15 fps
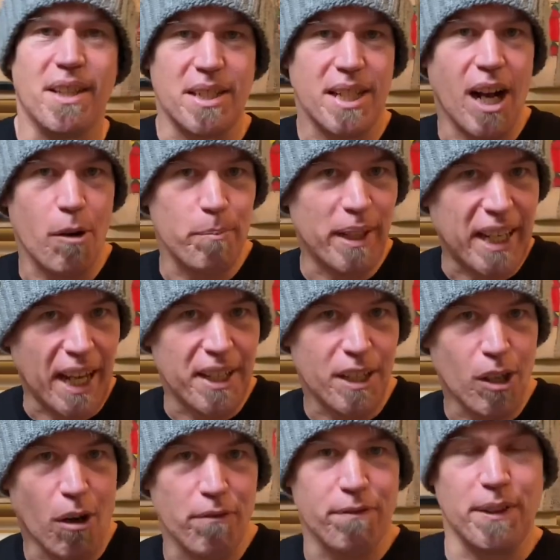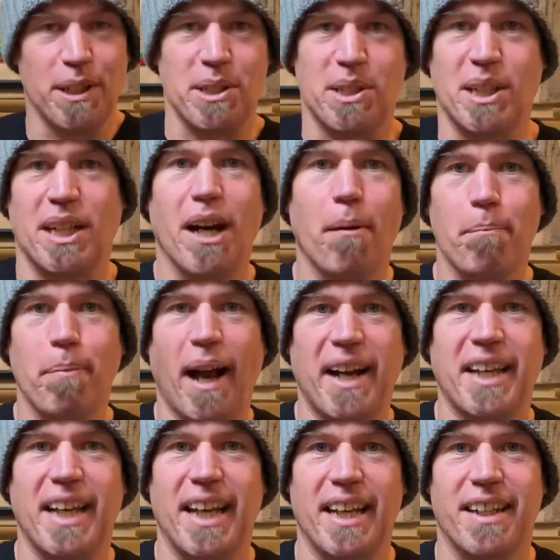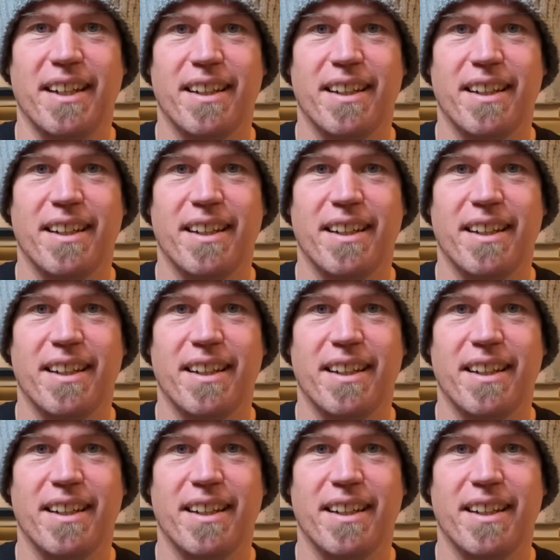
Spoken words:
helped me get the confidence to come back in.